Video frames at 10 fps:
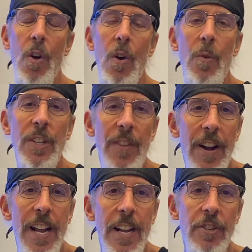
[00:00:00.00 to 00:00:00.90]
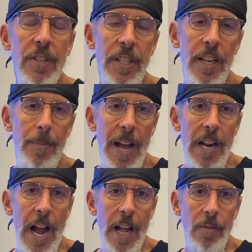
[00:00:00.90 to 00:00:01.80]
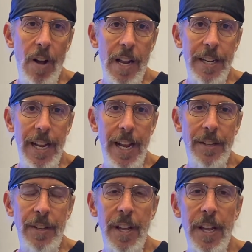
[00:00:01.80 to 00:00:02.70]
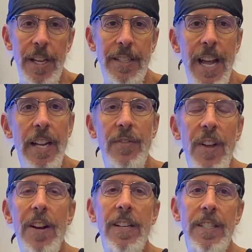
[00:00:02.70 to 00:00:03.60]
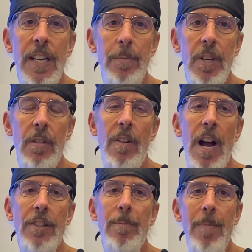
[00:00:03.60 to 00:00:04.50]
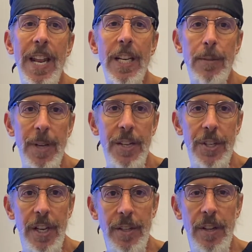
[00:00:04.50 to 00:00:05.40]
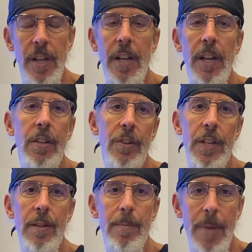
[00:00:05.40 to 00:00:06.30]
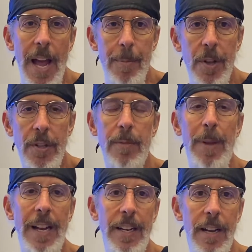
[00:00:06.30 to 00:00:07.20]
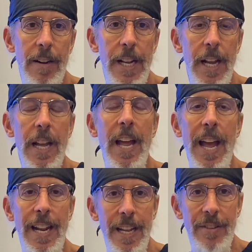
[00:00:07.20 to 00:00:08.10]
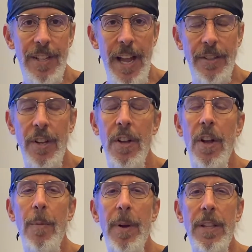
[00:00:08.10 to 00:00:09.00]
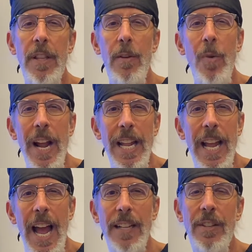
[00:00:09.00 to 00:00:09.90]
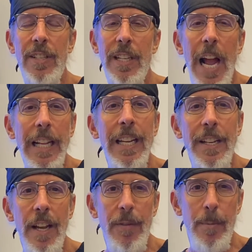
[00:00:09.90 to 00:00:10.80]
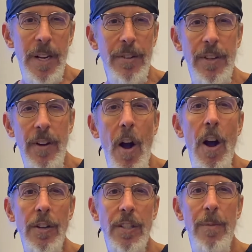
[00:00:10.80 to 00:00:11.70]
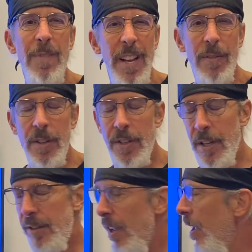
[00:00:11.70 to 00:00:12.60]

What's very interesting about hyaluronidase is that it's very similar across many species, including mammals, bacteria, and insects. But the way they act is slightly different because there are some differences.